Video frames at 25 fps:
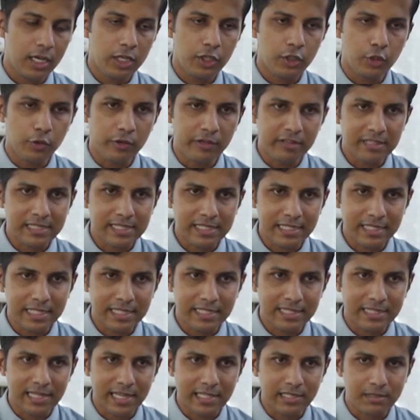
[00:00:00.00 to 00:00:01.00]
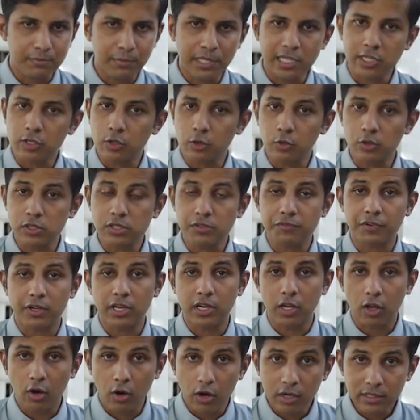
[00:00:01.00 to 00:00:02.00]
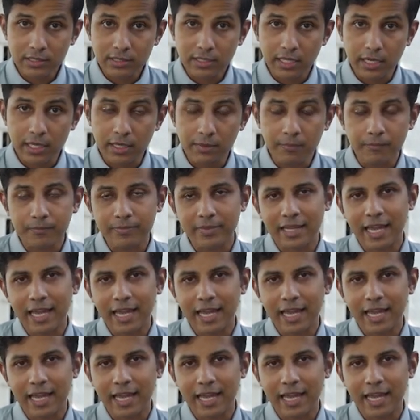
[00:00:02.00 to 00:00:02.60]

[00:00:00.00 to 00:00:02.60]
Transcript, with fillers: Universities has been closed for a long time